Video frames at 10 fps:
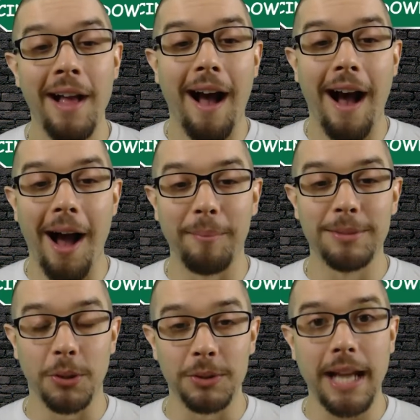So it
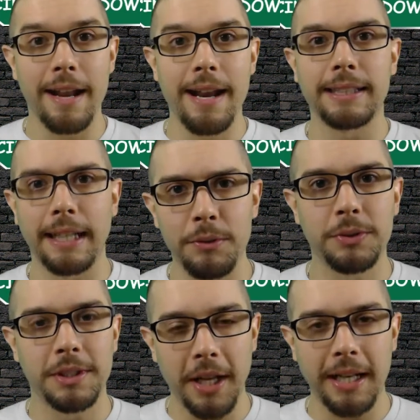was kind of nice. And it
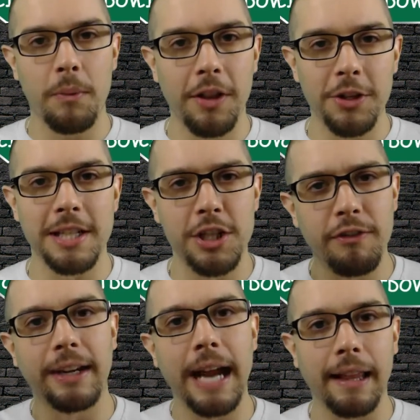was, again, one of those things you
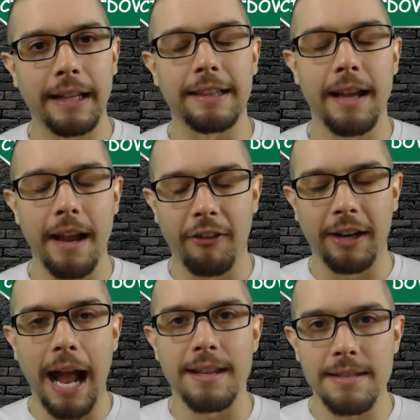forget. Like, I
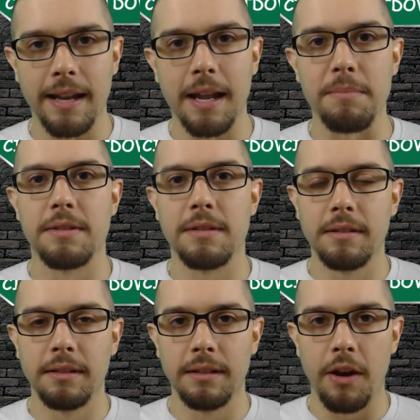forgot Sam's,
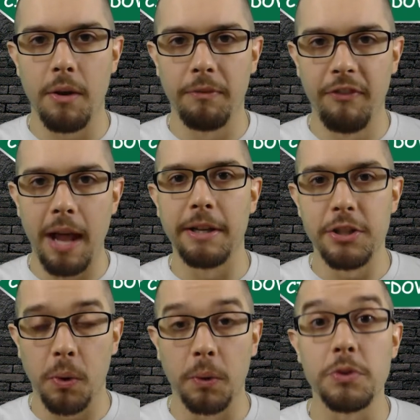you know, family
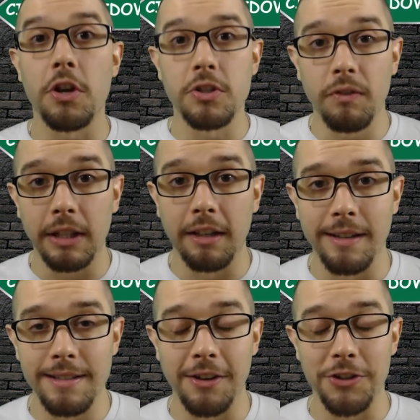sword was also Valyrian
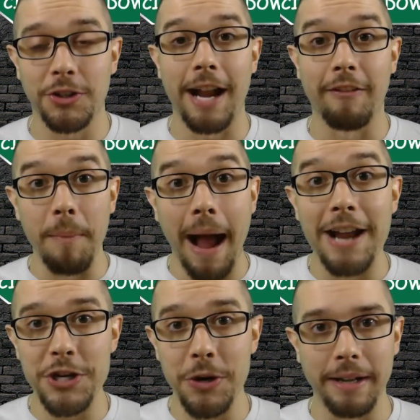steel. So it kind of
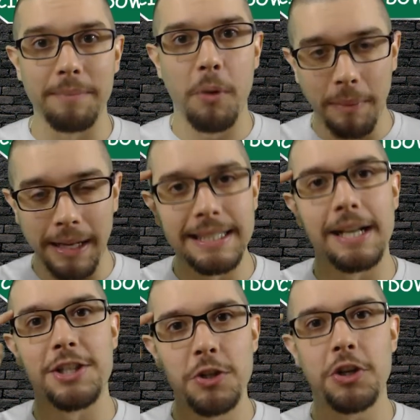reminds you. And it, boom, like I said,
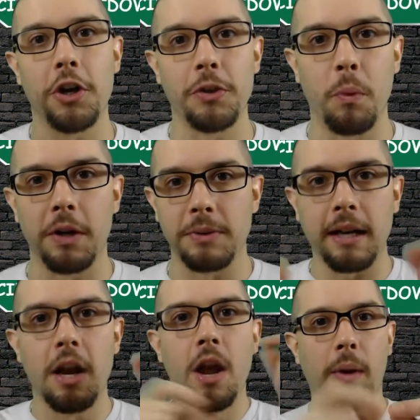as soon as you heard the word, it was like,
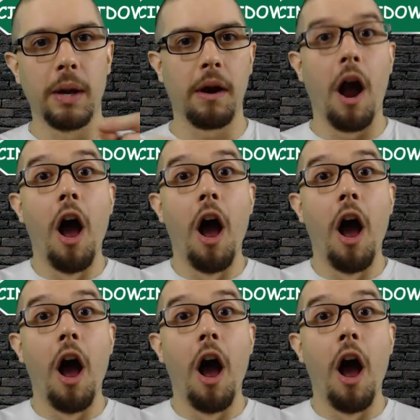wait, where?